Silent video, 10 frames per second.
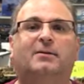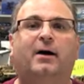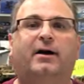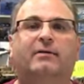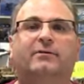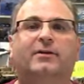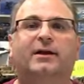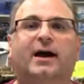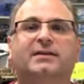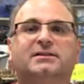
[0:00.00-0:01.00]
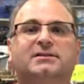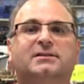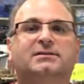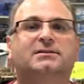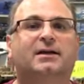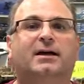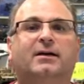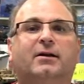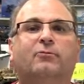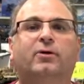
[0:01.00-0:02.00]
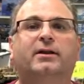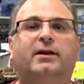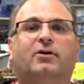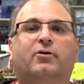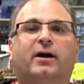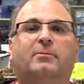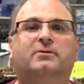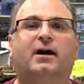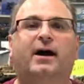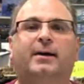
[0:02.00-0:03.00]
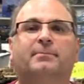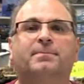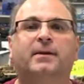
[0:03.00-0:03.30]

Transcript: about everything, guys. It's a really incredible time.